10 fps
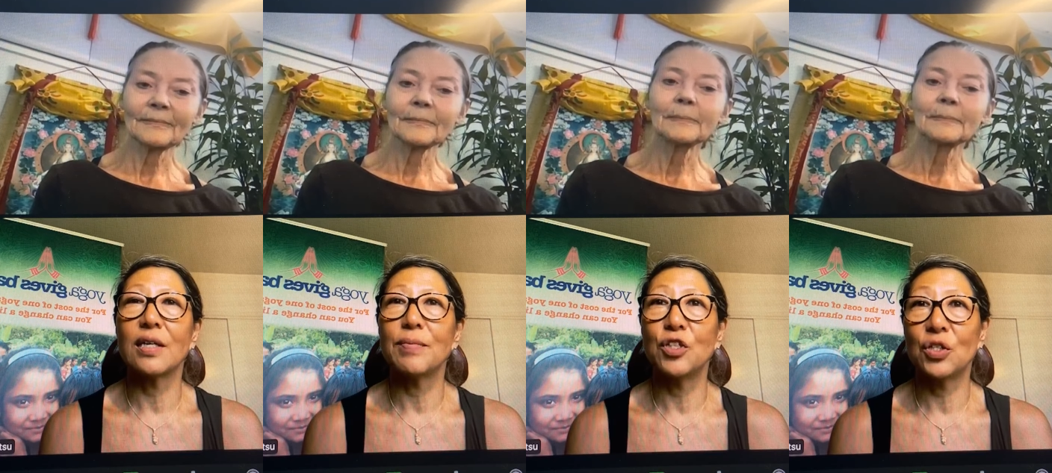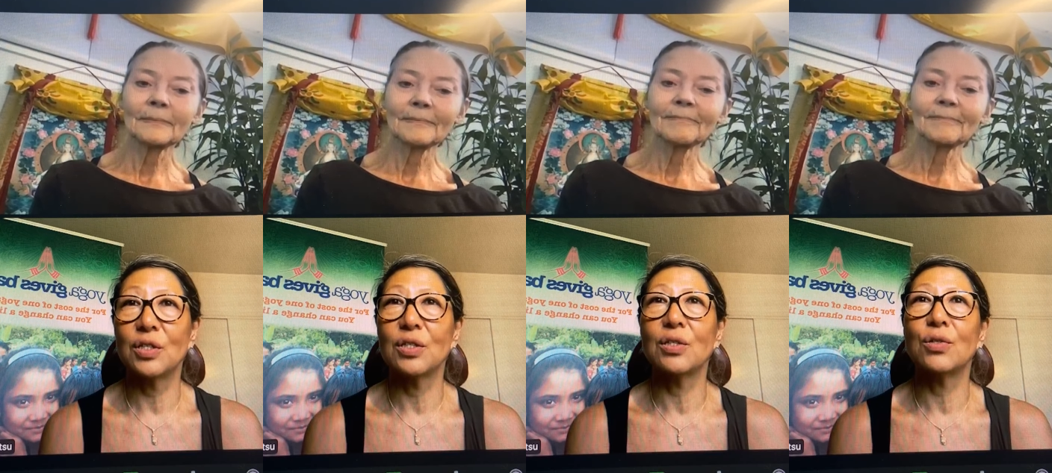
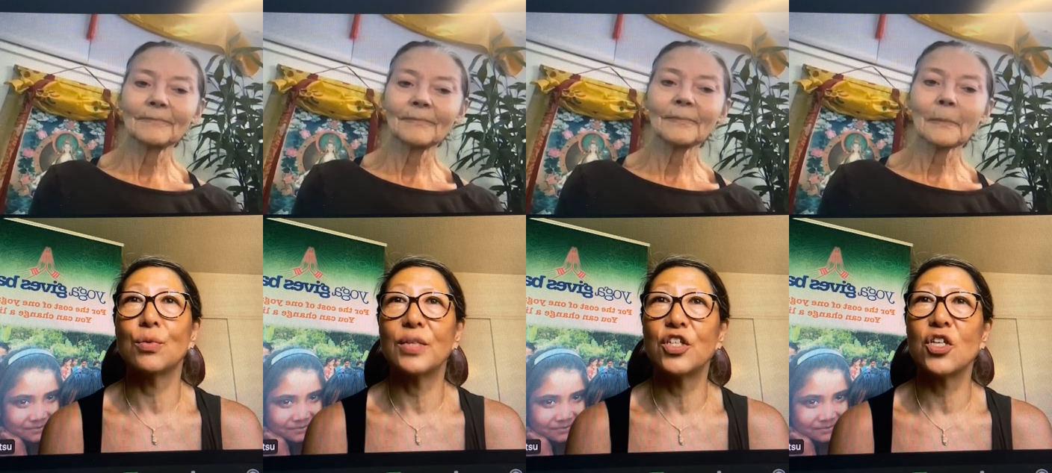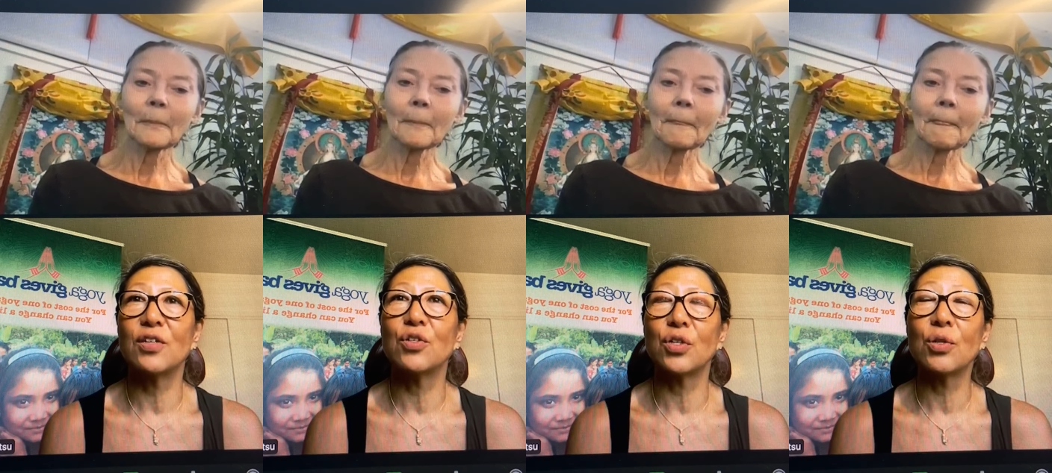Speaker 1: mission to reach
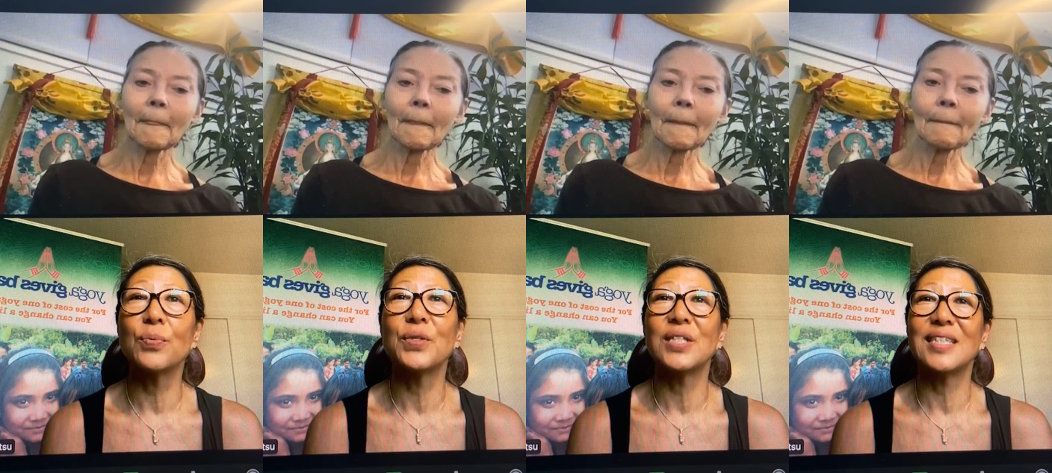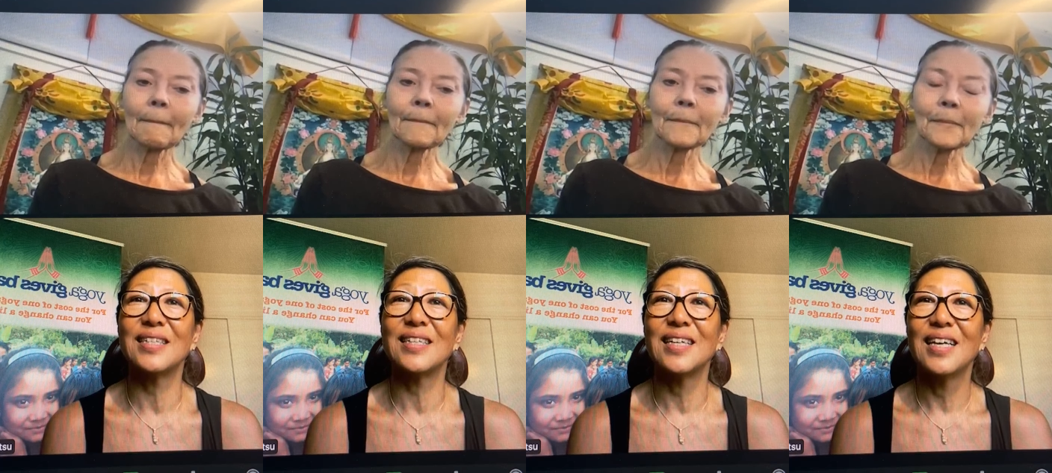out to your
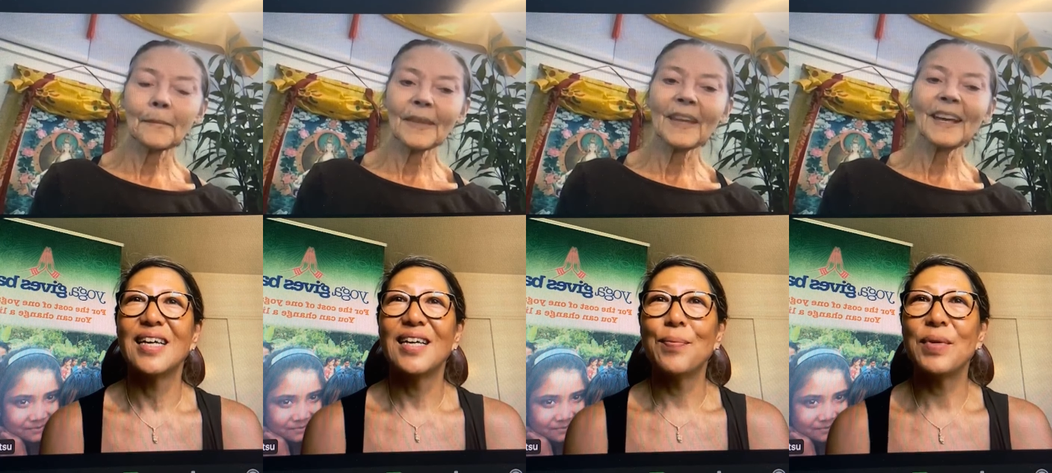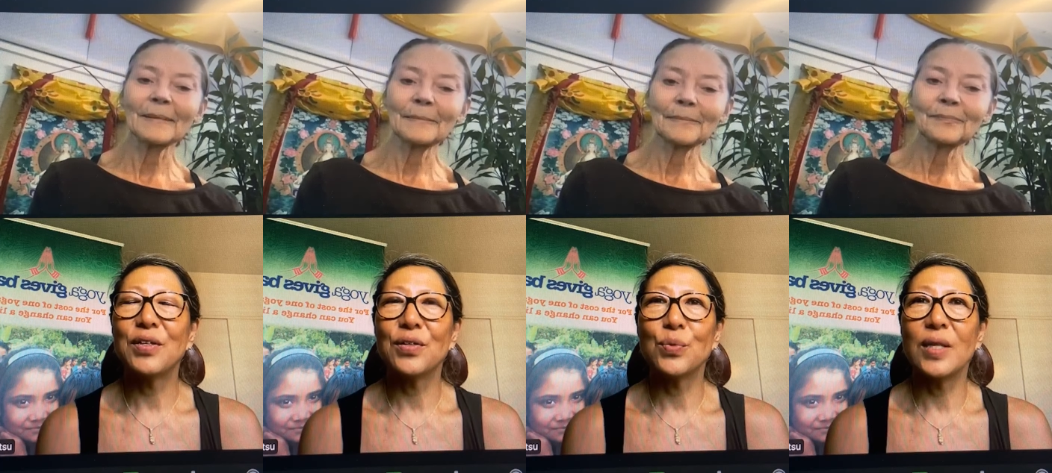community
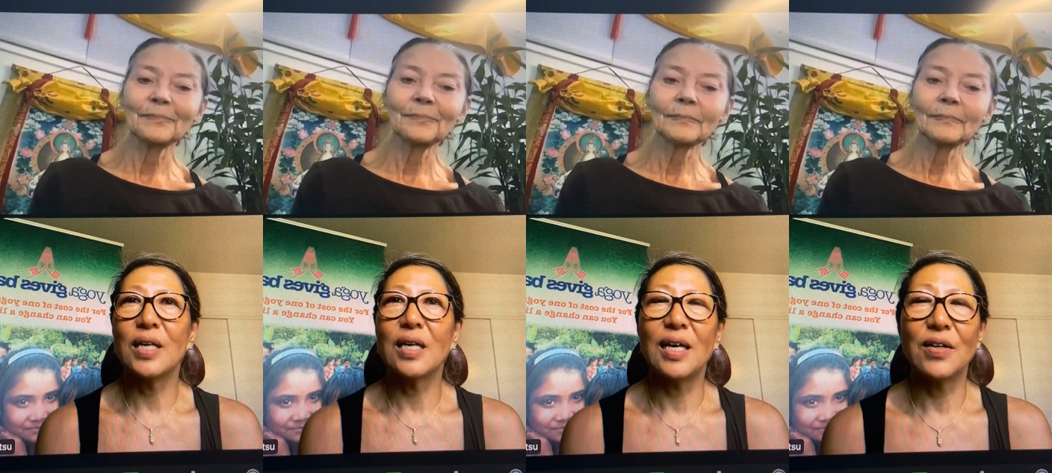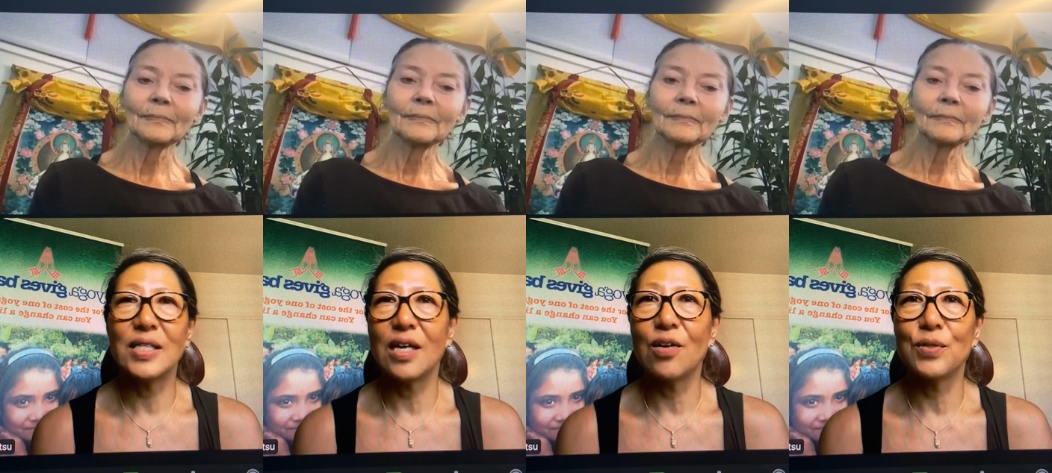because yeah. with
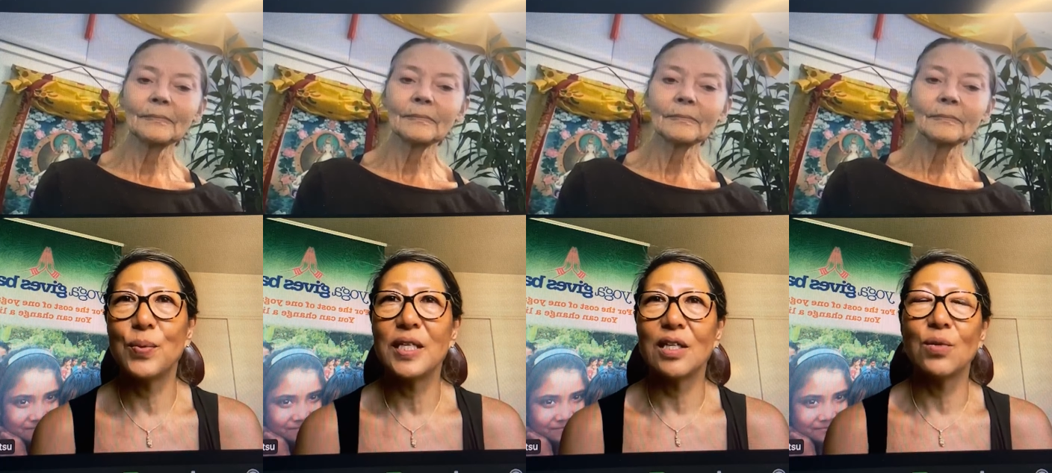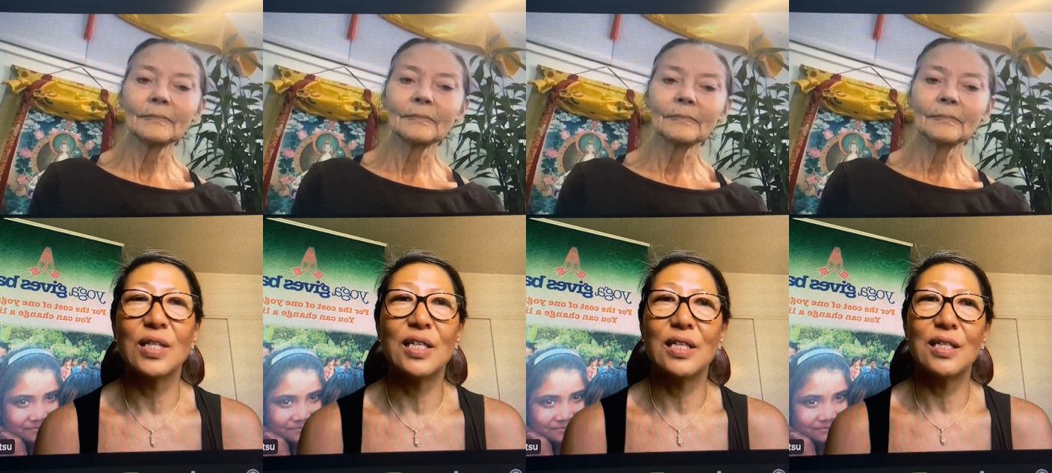ourselves we can
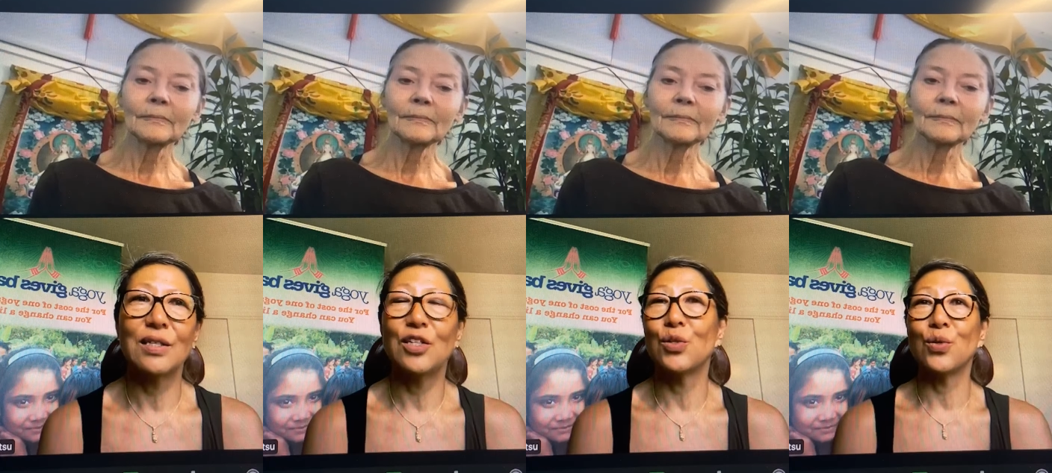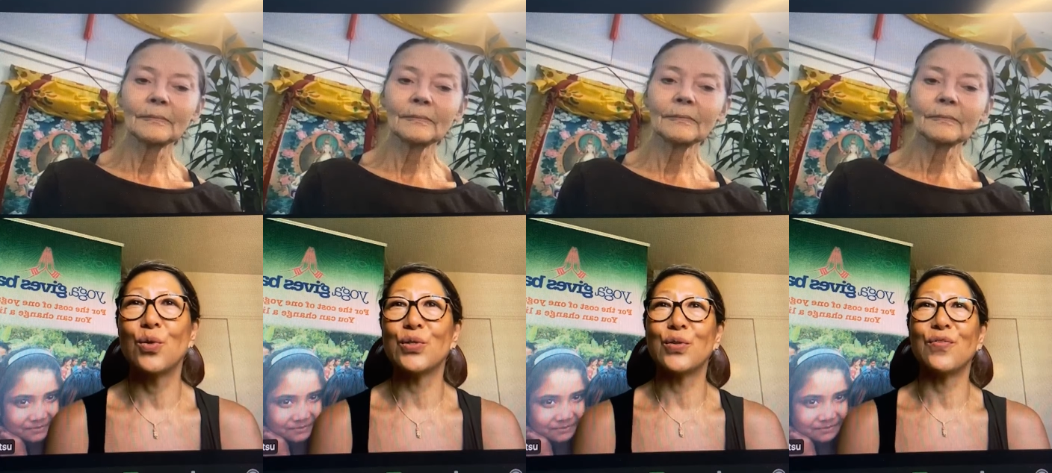only you know
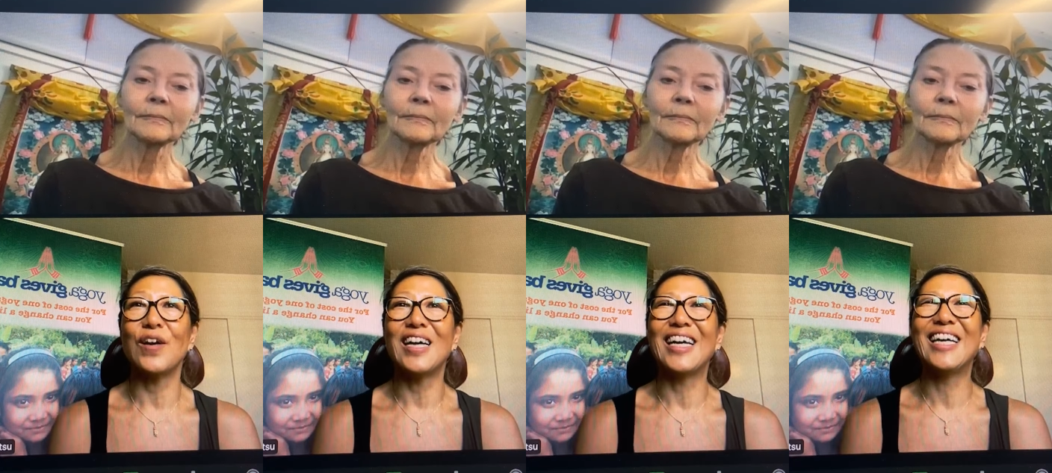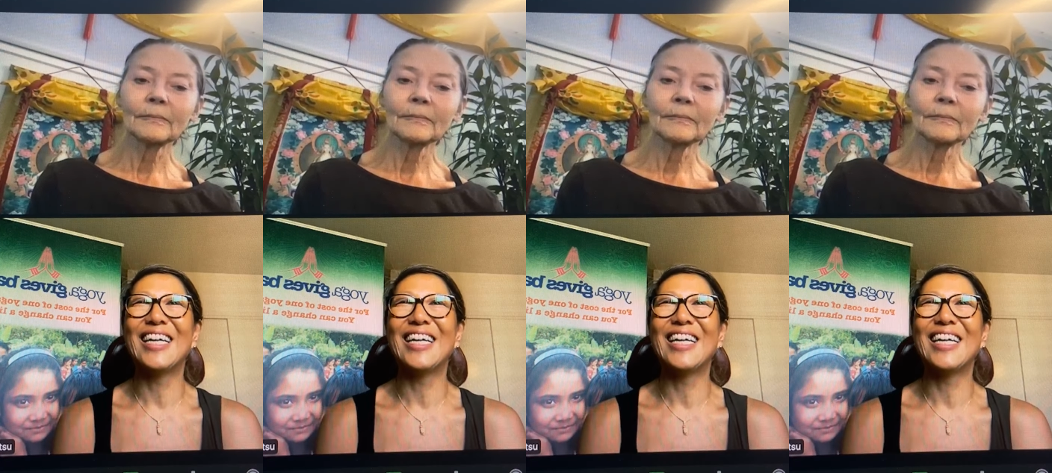go so far